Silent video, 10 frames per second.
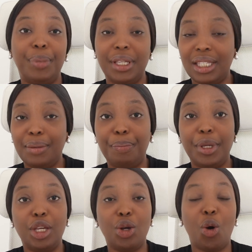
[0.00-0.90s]

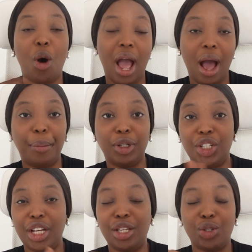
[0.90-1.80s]
PCP or hire
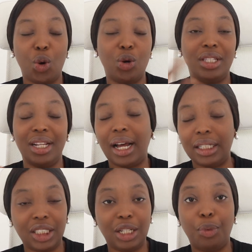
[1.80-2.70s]
purchase or
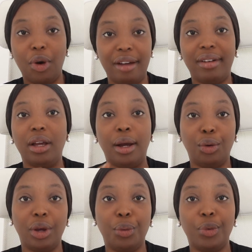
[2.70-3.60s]
dealership, whatever you are
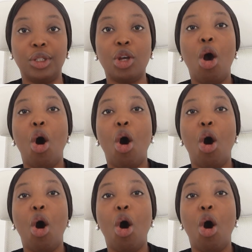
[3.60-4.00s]
going with,